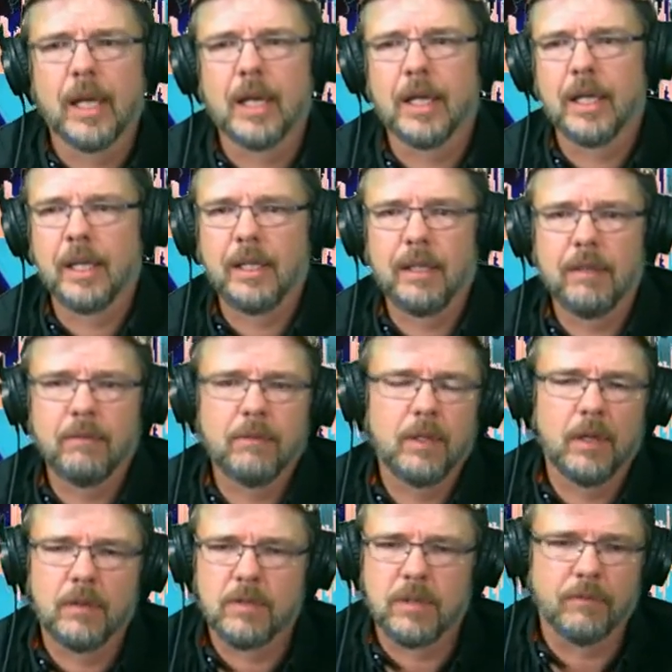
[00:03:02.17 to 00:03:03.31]
He
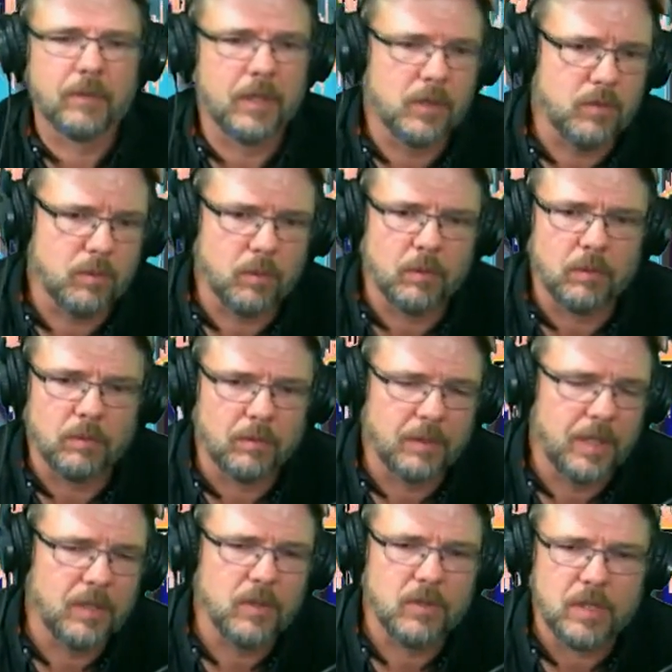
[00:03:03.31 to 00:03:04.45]
has lived in Israel. He
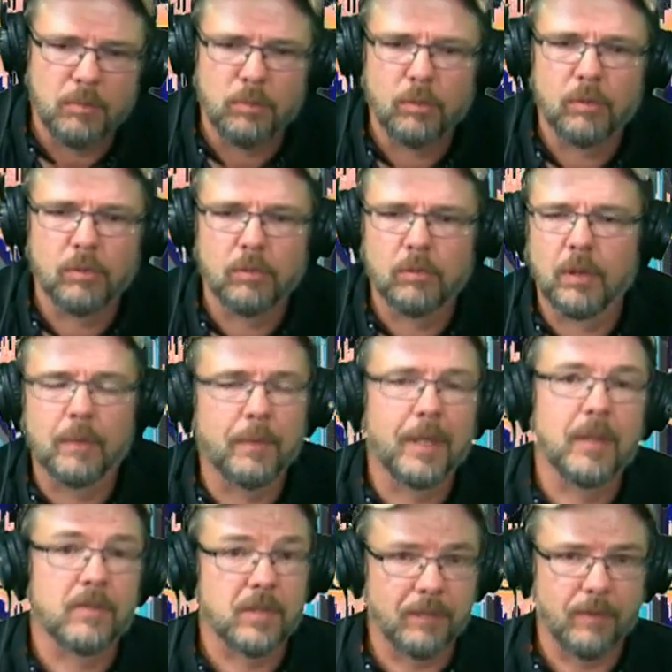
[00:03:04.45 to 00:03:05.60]
teaches Hebrew. He
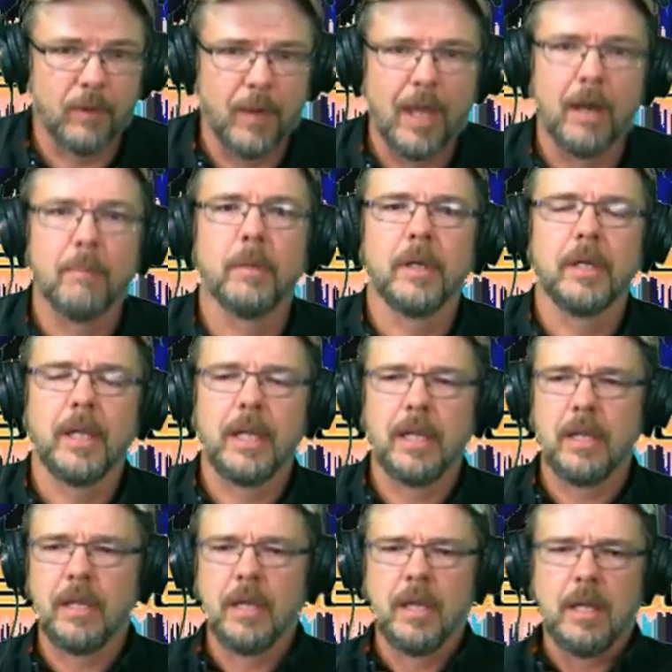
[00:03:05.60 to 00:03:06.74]
doesn't live there now, but
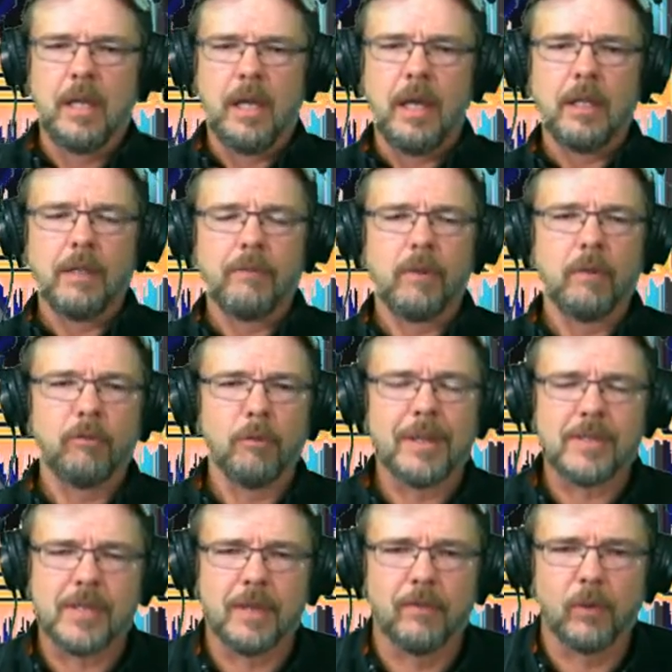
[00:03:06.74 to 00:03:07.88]
he lived there for
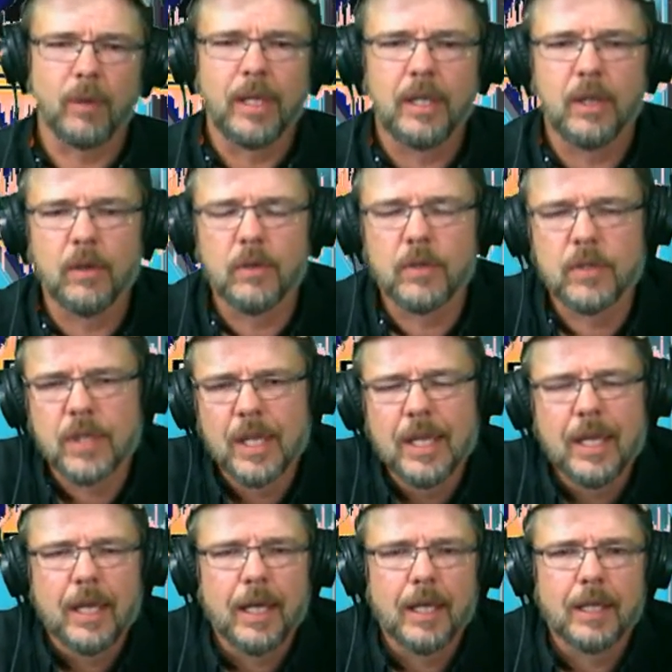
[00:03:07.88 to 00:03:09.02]
about 7 or 8 years.
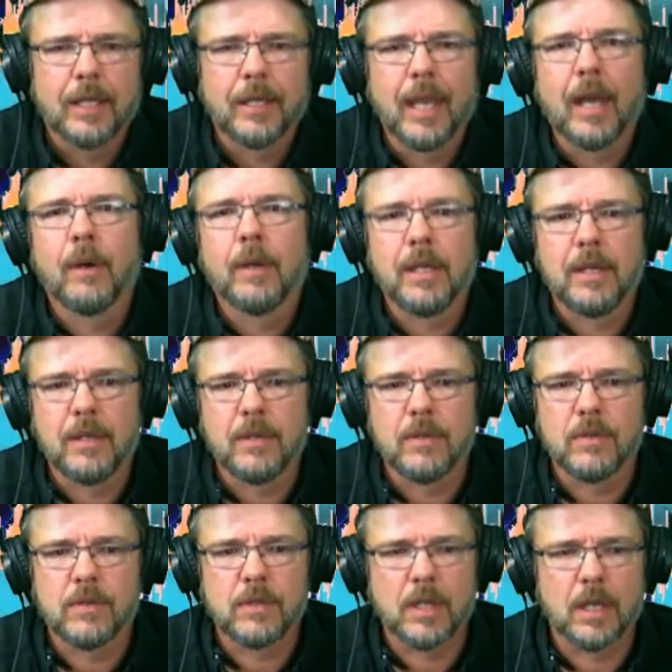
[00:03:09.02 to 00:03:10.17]
Now
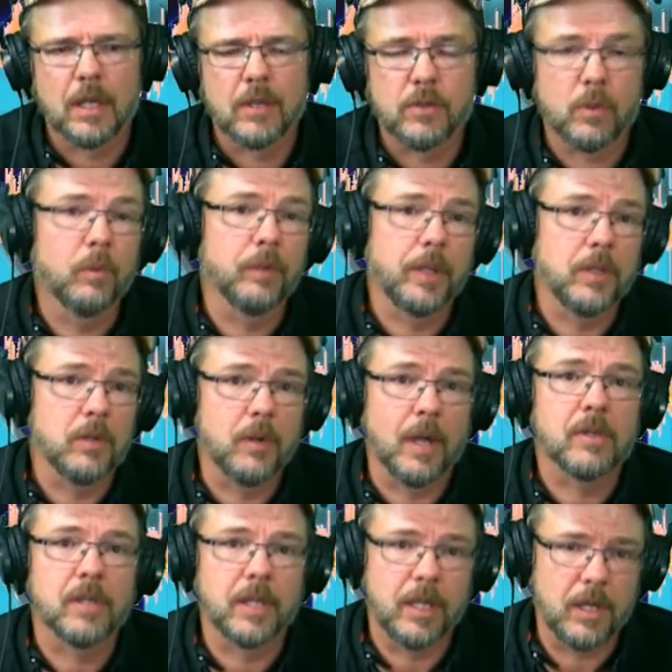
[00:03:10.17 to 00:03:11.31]
he's a school teacher
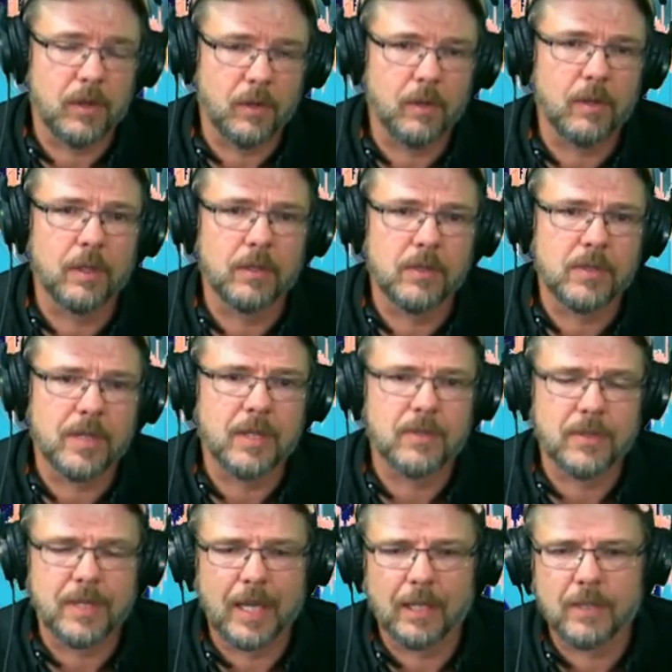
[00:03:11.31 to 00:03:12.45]
actually here in the States
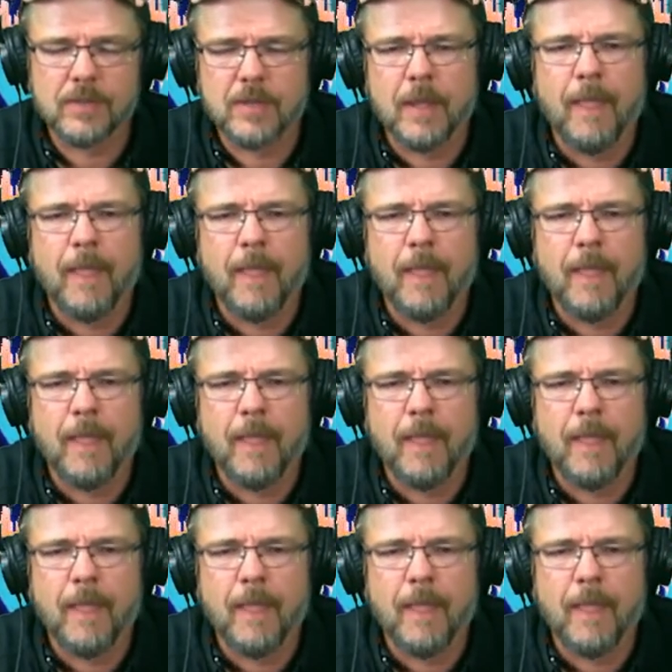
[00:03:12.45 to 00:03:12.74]
in Dallas.